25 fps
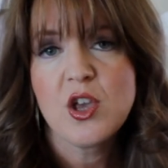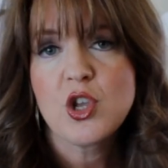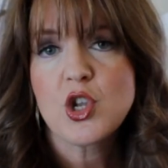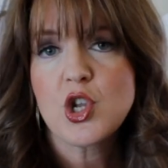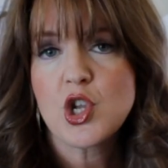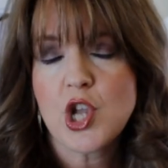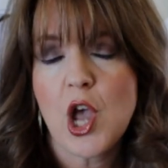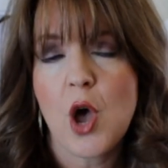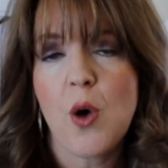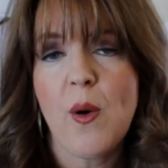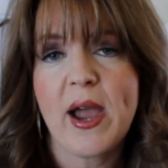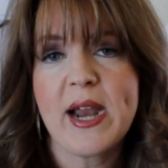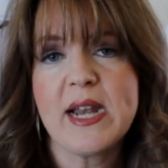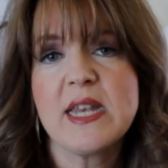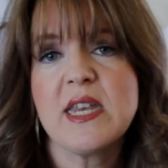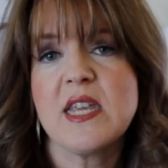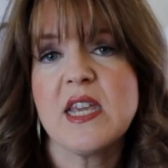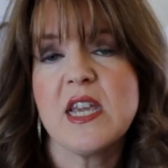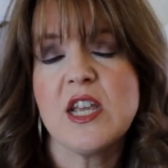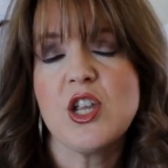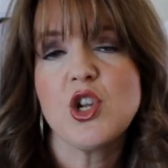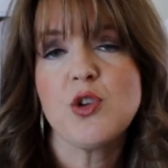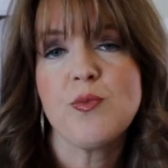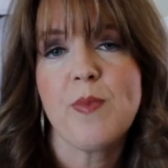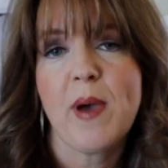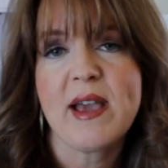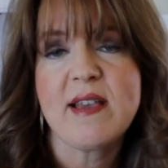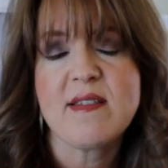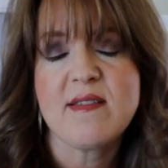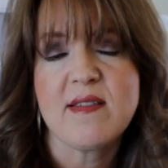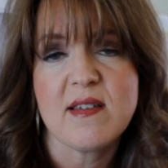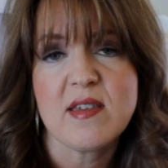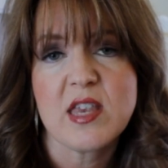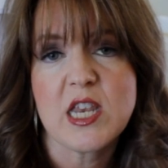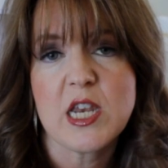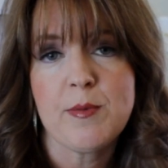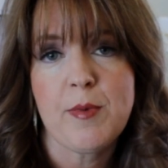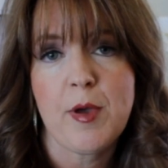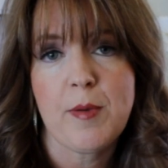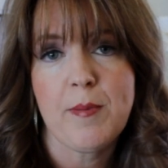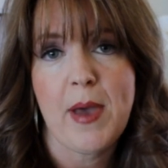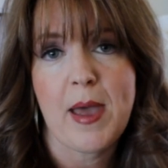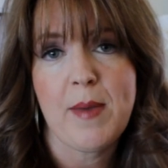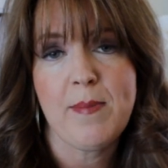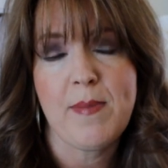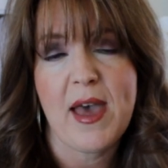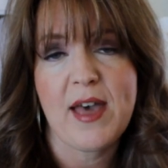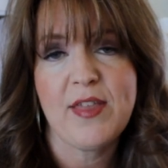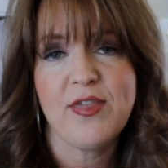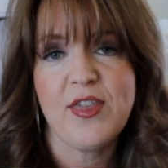So I teach my system and my
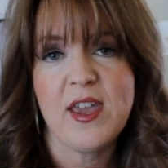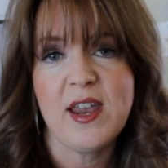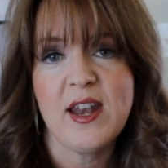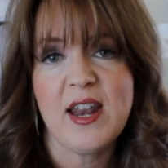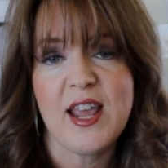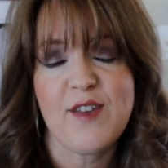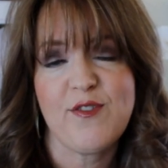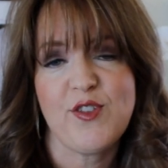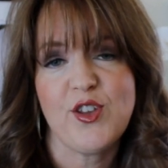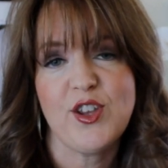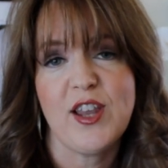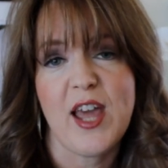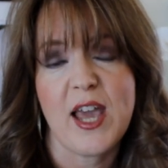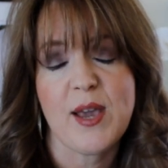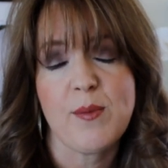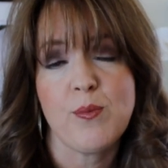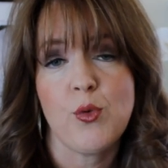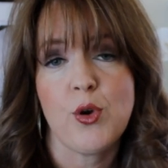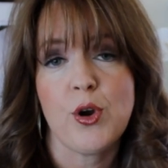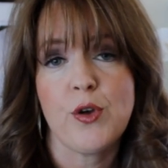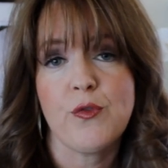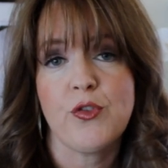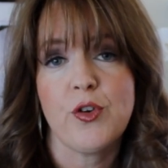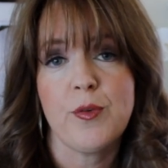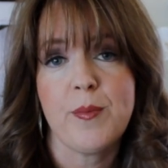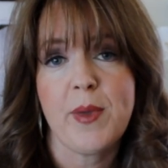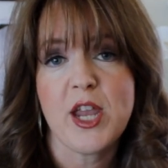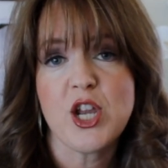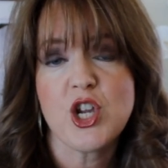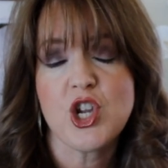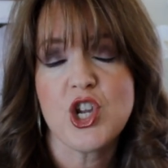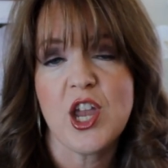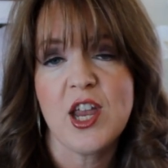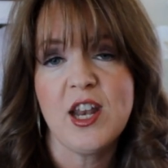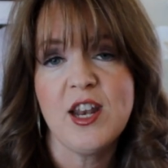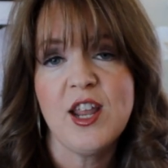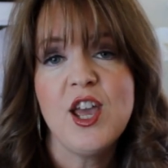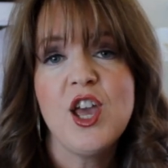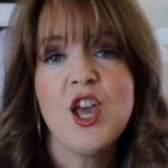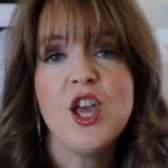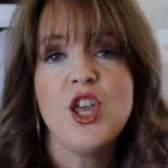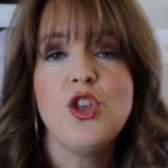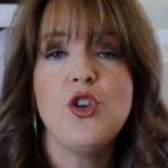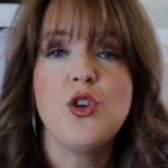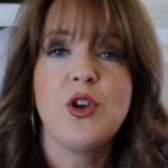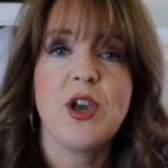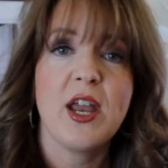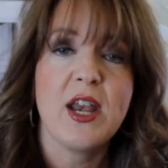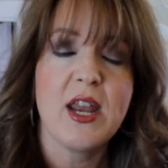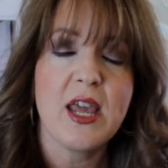method. If you'd like more information,
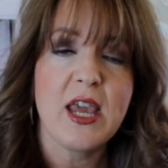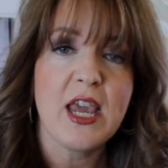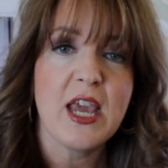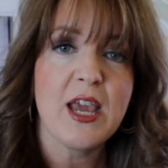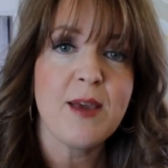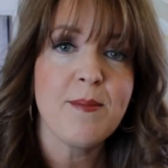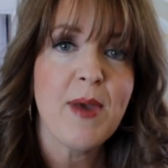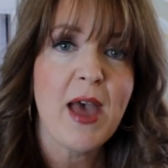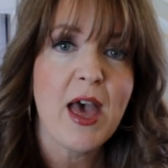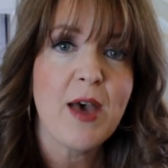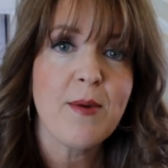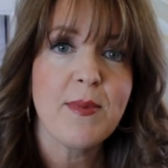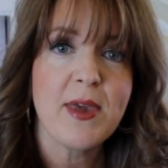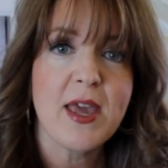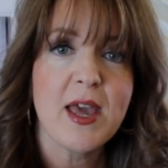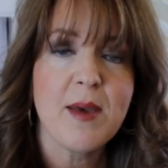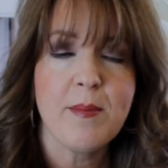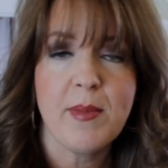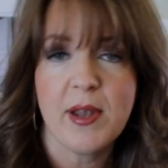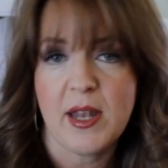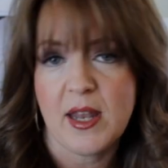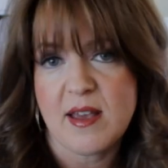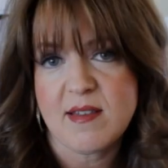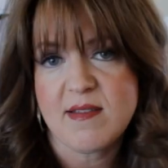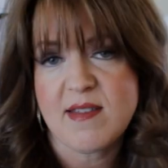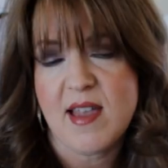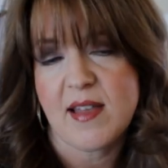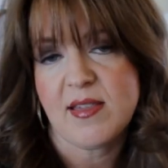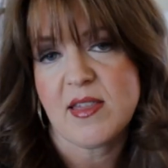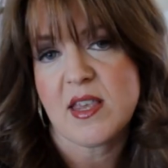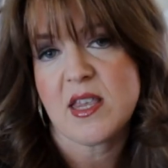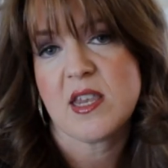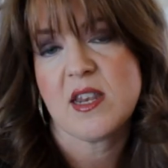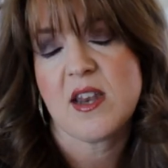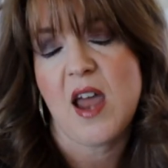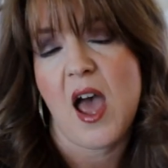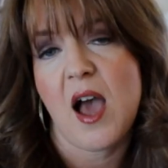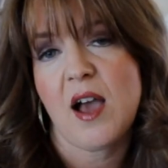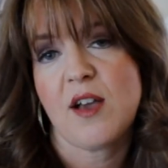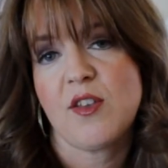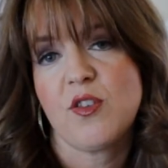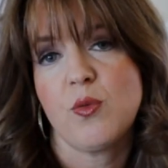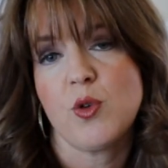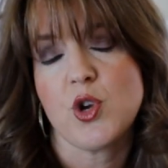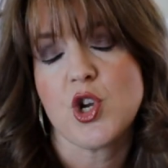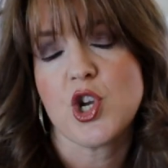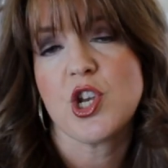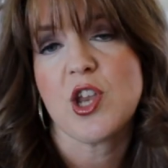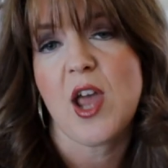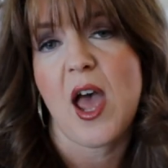you can email me at melissa at the stock
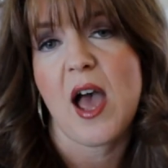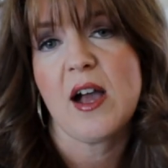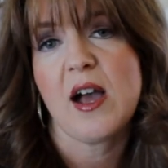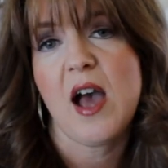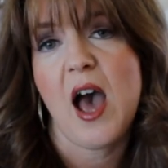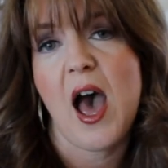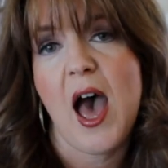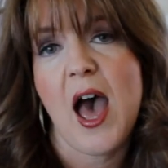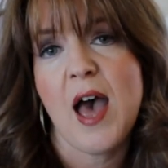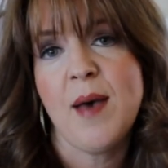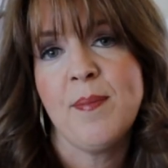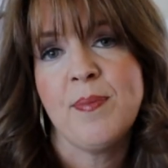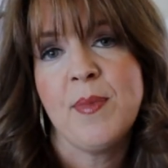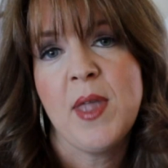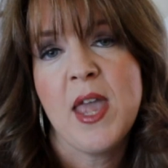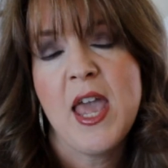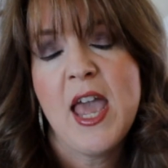swoosh dot com.